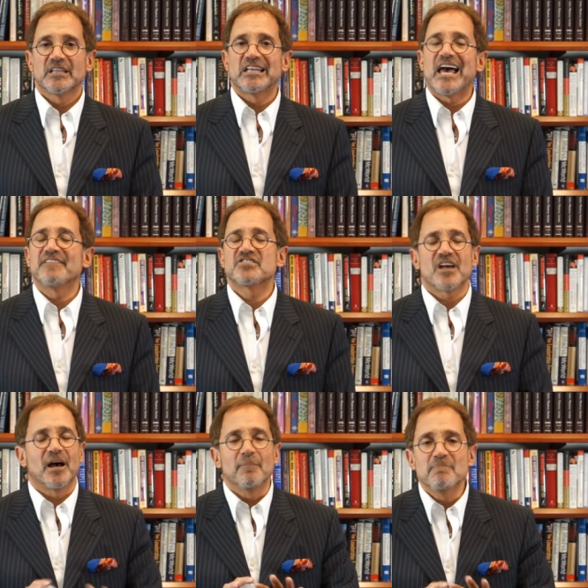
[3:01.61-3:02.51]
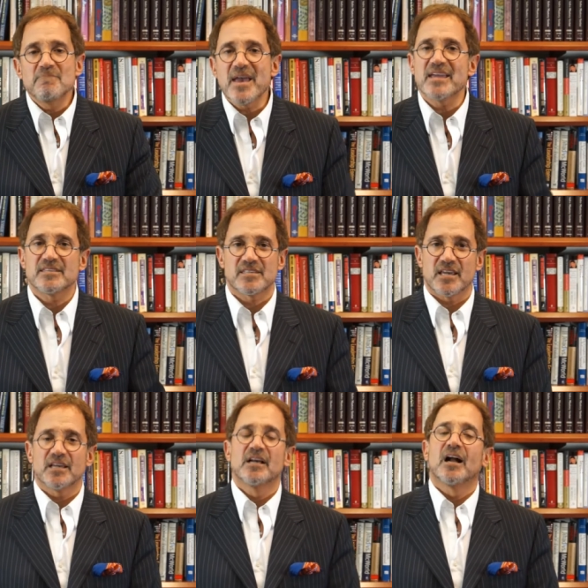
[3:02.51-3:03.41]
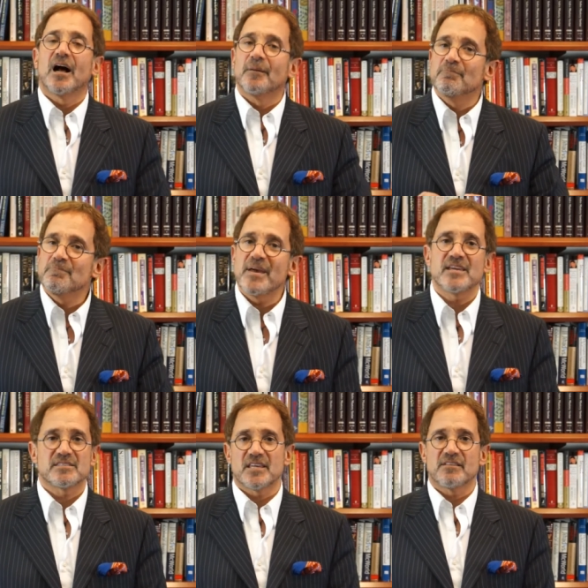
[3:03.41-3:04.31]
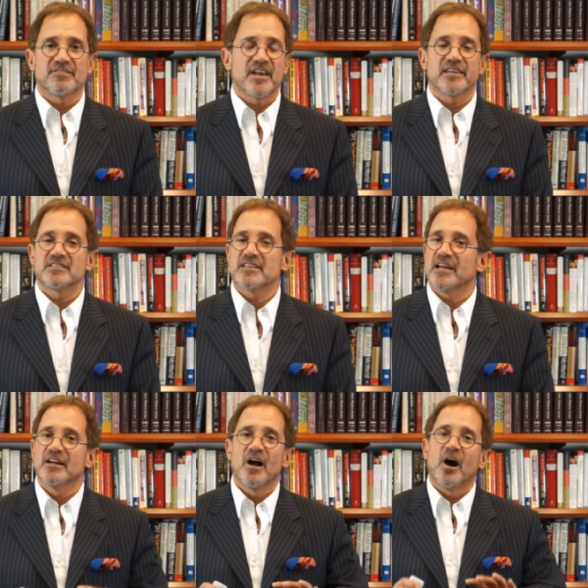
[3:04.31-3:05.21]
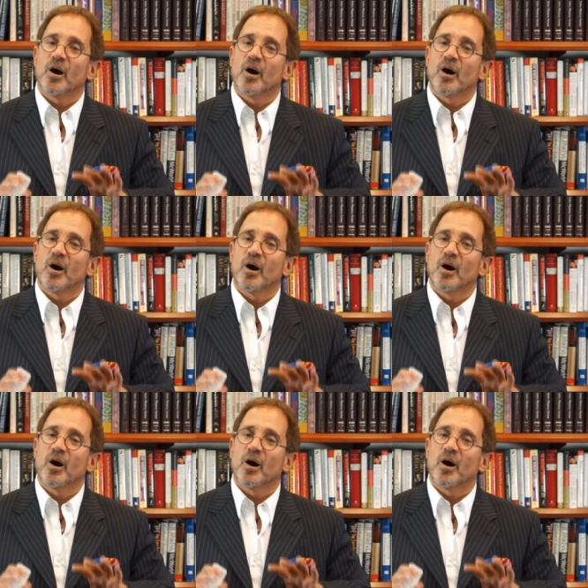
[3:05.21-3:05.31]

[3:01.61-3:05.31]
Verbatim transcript: life's amazing, amazing things that